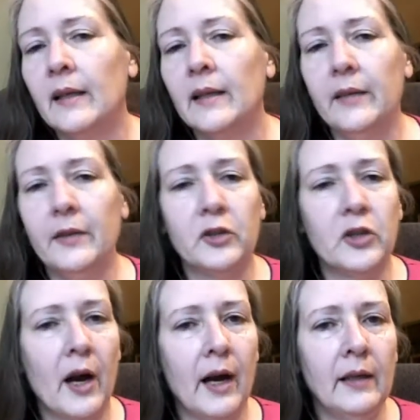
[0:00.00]
Give it a
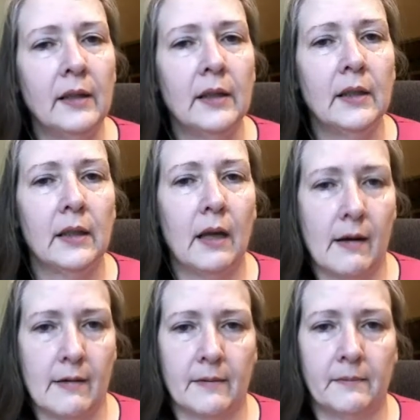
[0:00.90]
try.
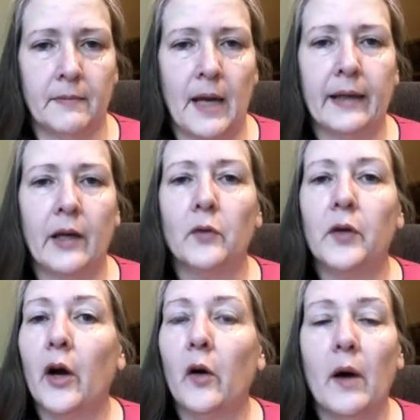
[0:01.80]
I don't
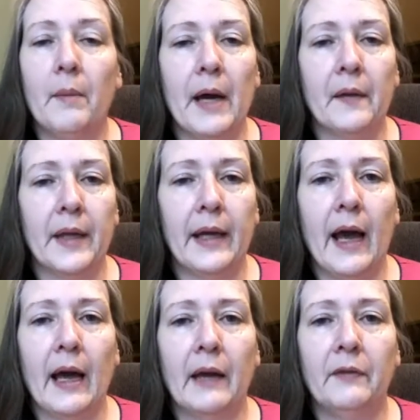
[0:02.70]
know about the
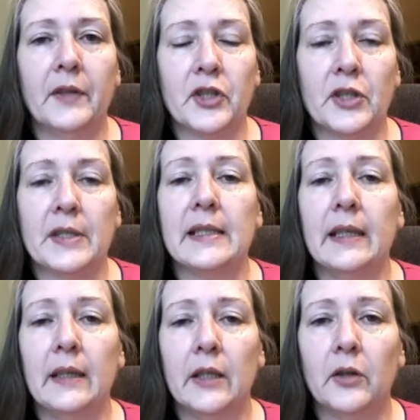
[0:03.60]
high
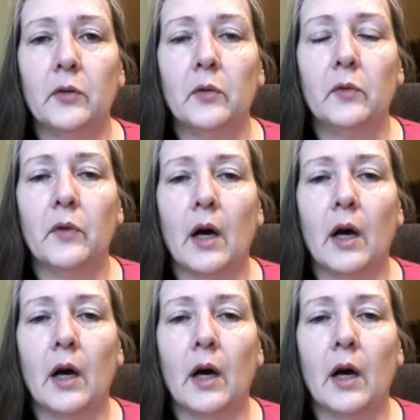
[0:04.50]
efficiency new